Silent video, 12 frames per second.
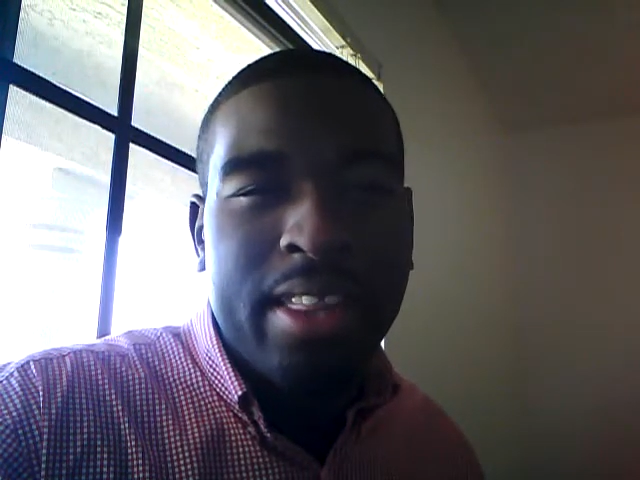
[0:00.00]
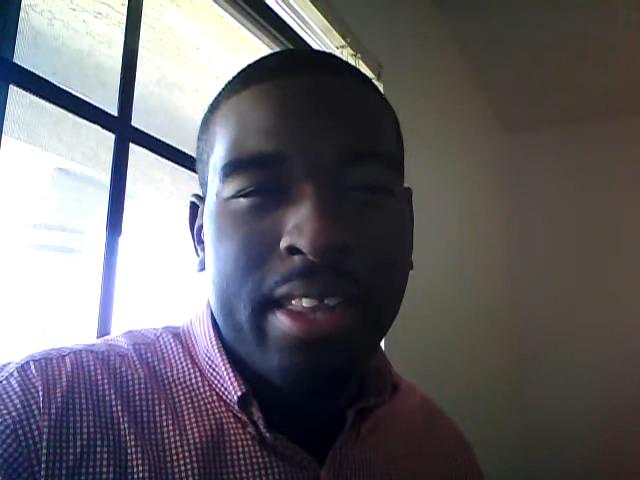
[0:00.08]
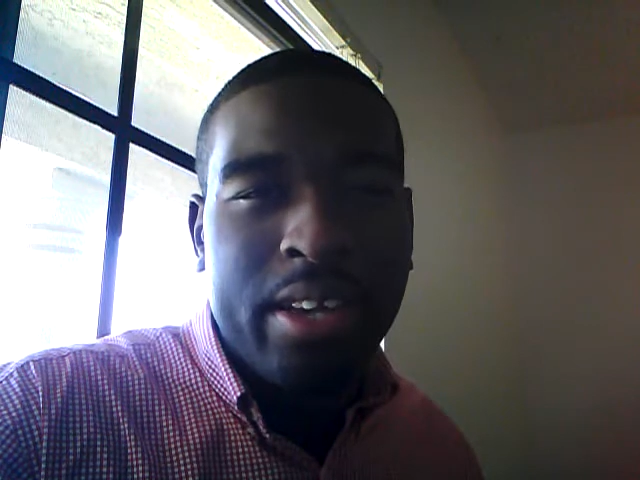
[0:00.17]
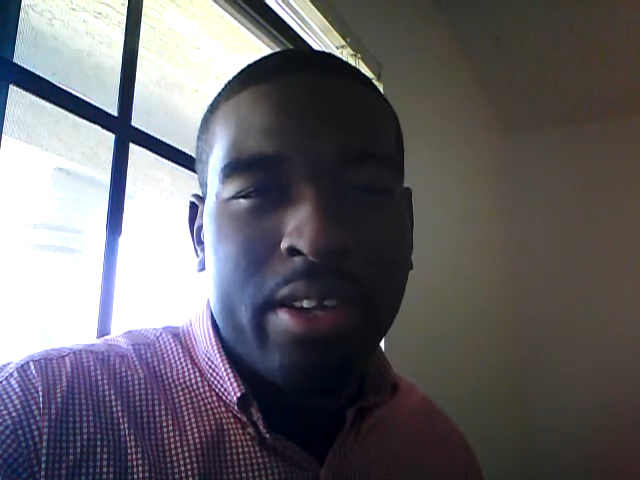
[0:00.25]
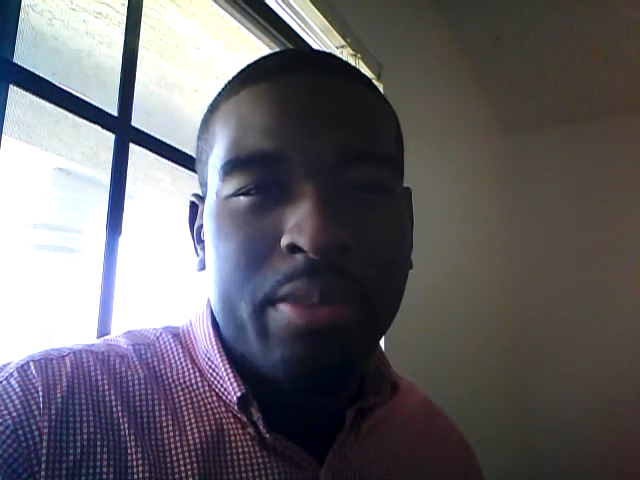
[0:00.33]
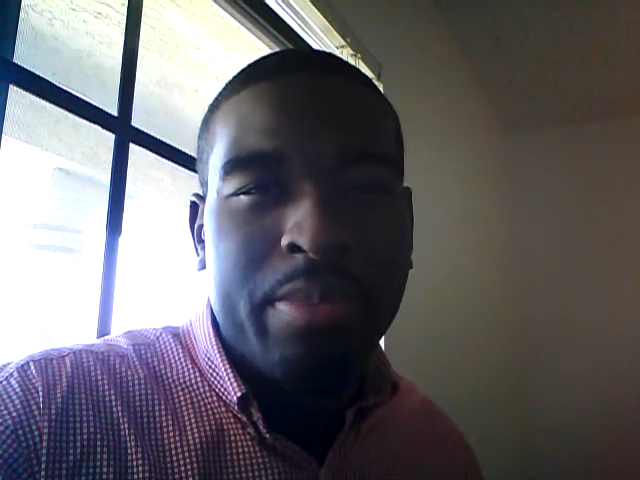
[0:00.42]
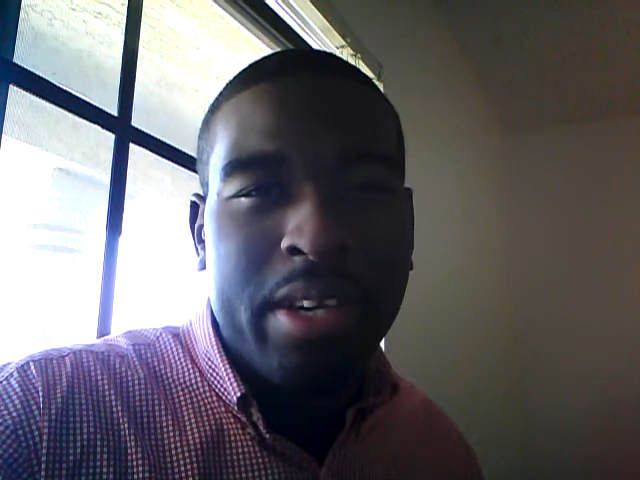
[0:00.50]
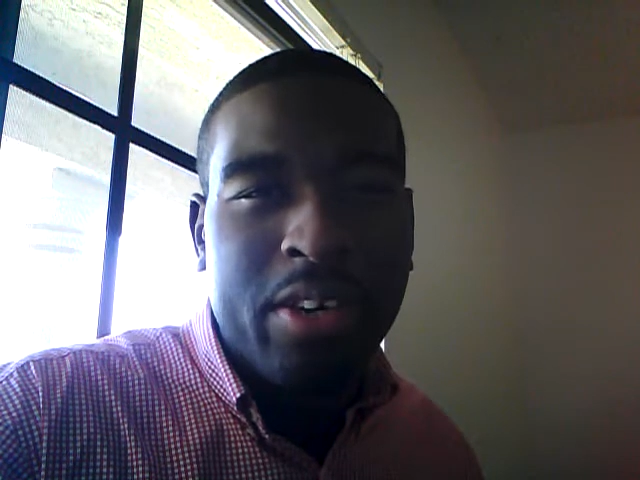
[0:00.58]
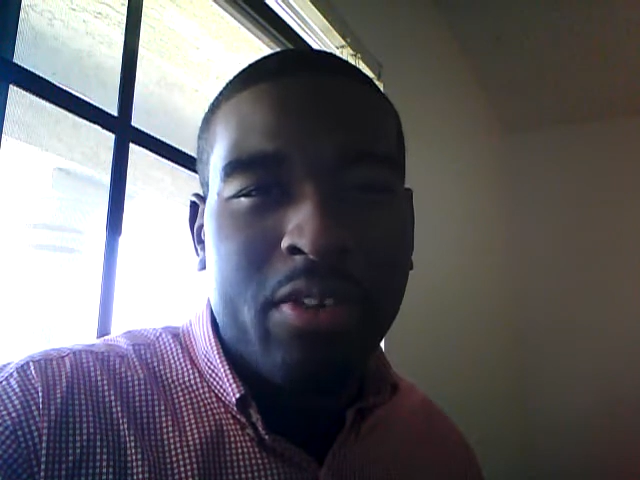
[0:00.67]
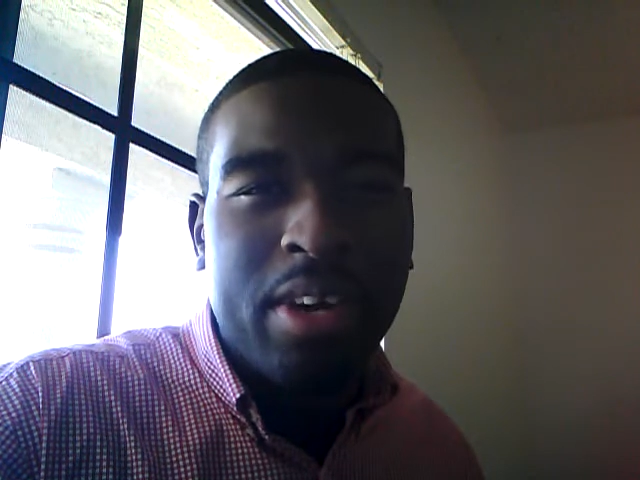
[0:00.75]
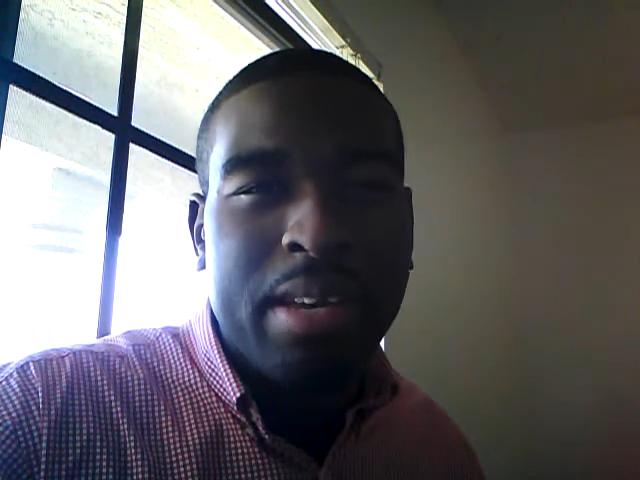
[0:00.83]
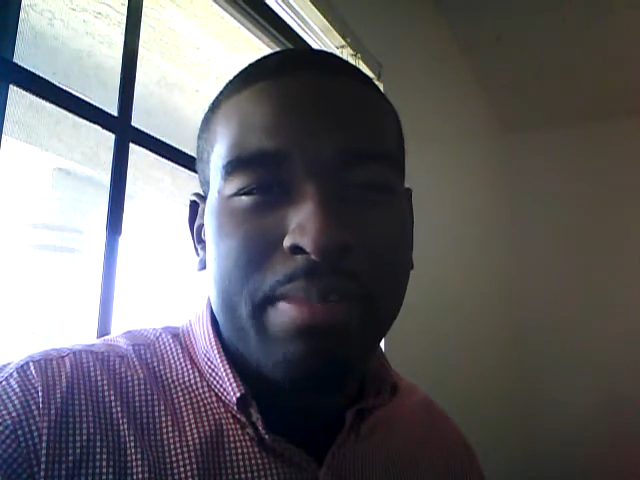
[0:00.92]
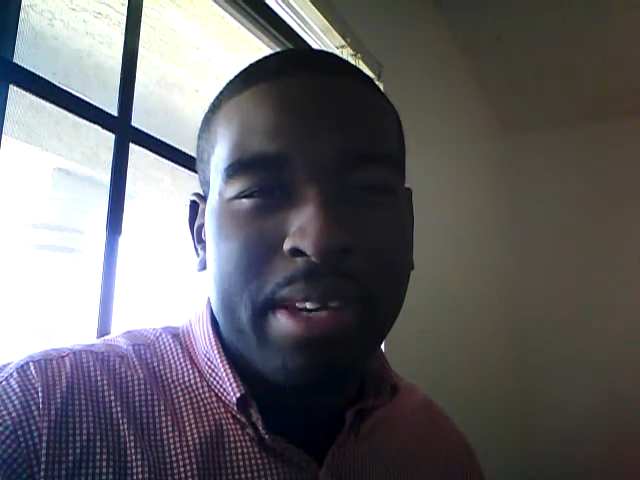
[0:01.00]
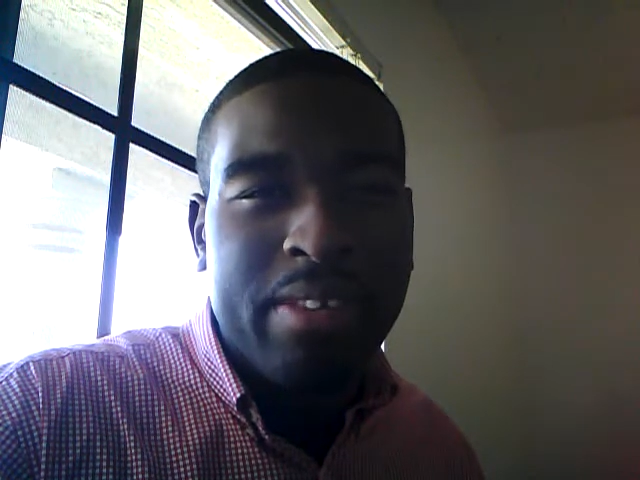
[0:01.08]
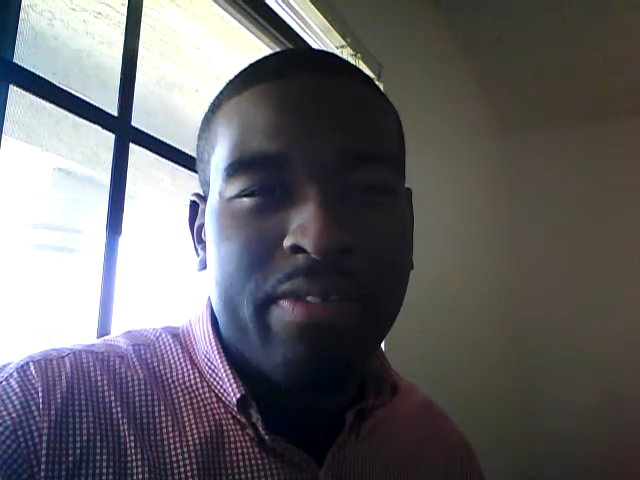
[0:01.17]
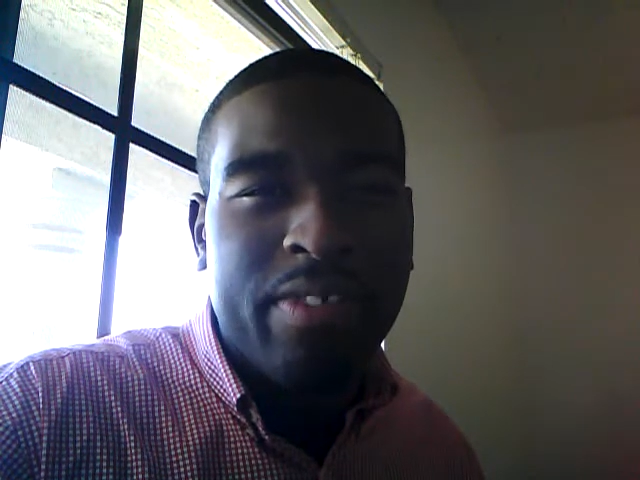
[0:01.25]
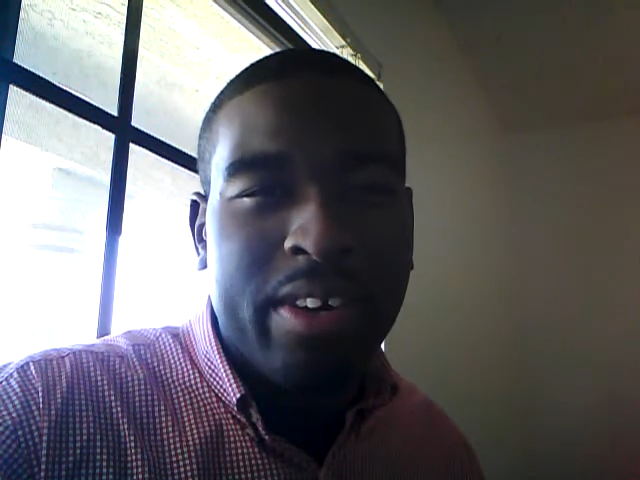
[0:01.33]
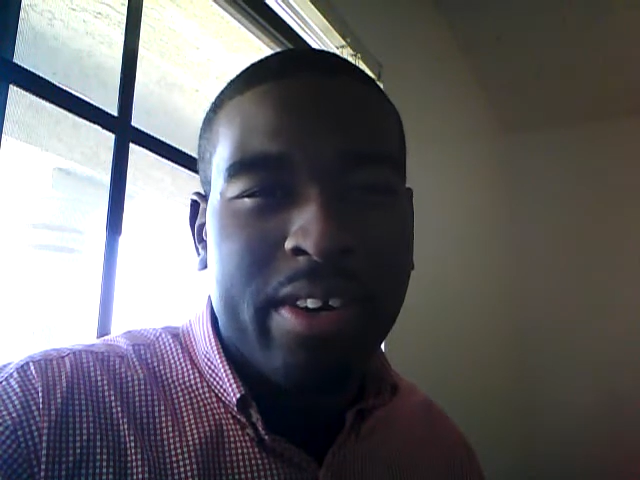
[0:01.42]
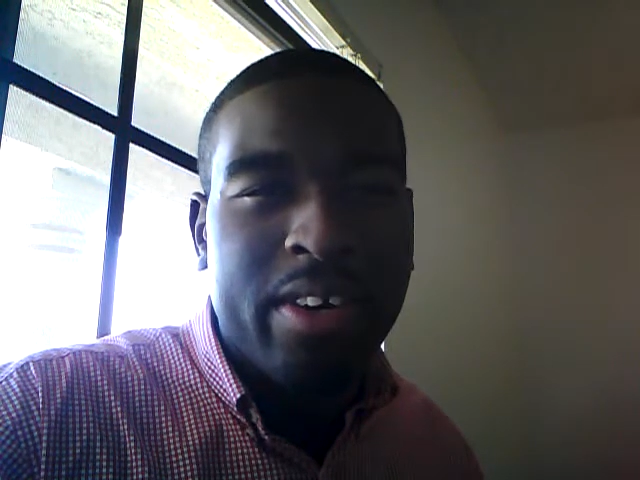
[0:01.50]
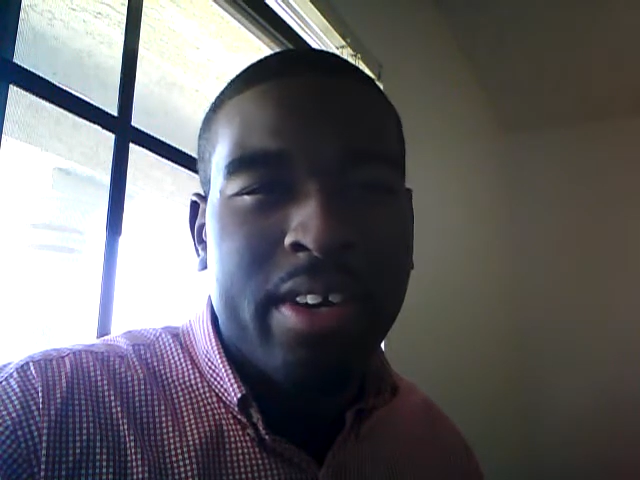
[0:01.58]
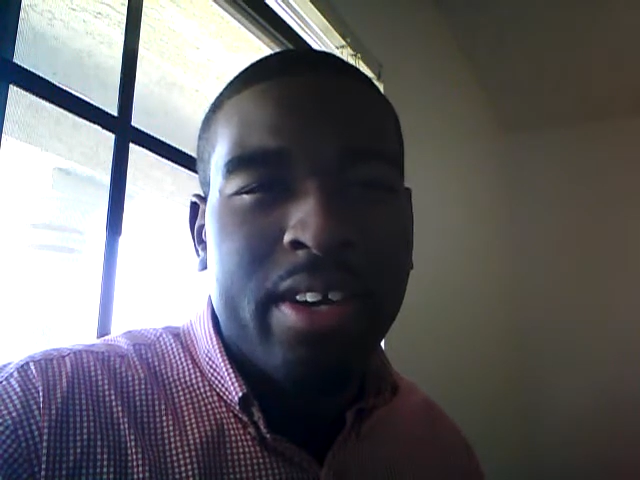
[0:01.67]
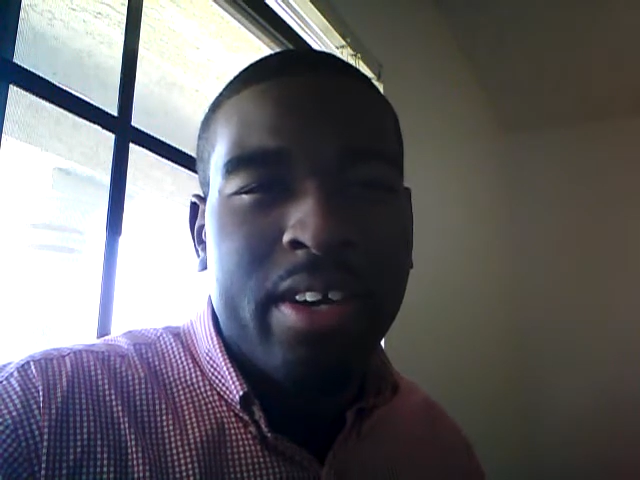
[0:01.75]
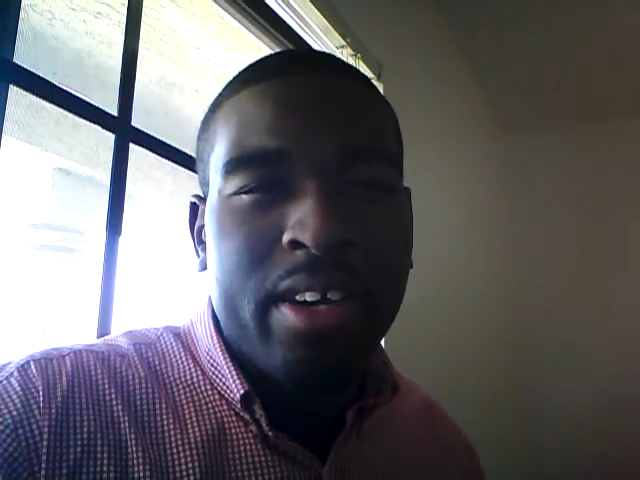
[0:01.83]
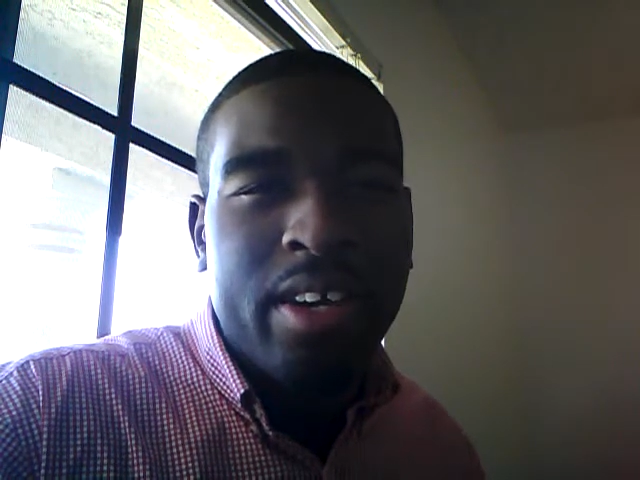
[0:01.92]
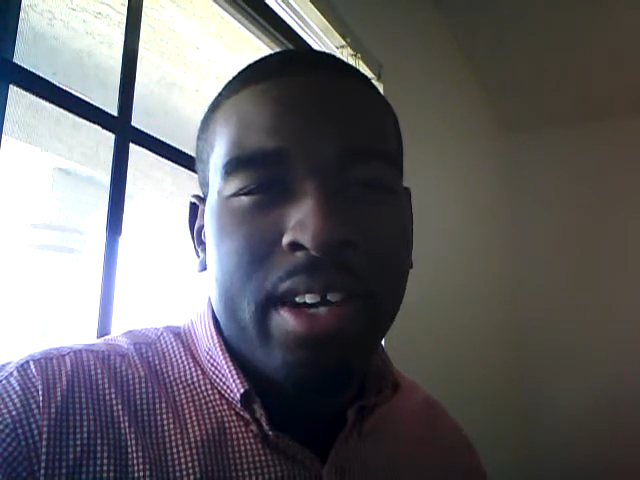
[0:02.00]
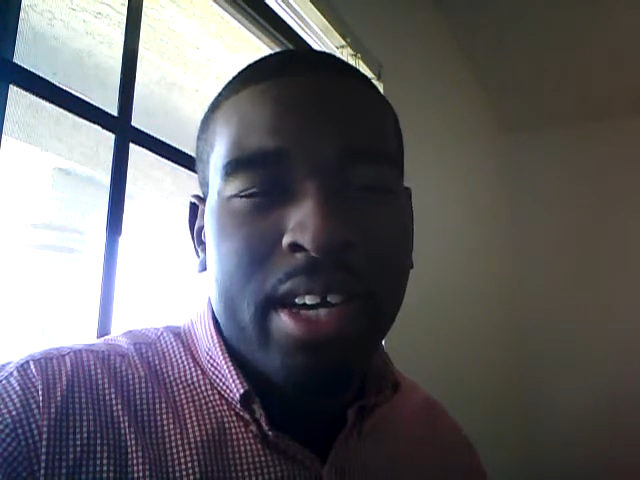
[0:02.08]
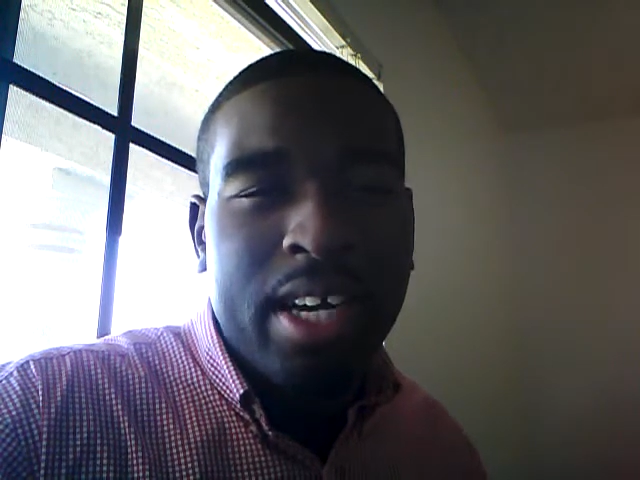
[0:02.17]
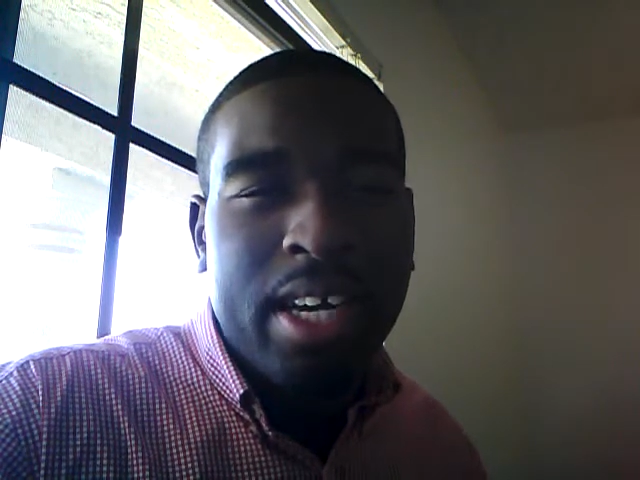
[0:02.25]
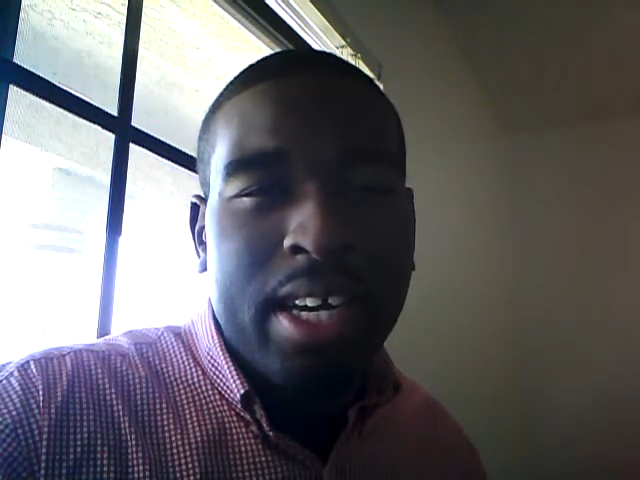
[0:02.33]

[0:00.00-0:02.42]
that I think could be a great benefiter